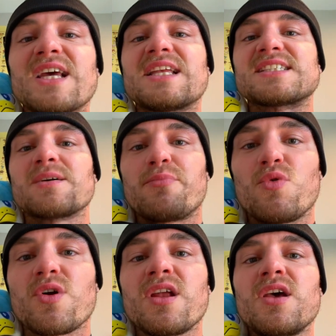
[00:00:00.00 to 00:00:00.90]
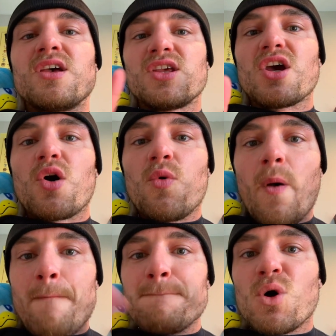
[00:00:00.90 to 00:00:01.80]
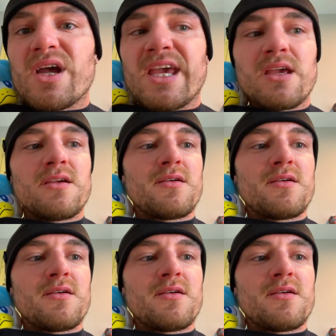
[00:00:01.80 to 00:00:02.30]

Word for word: and to support yo boy.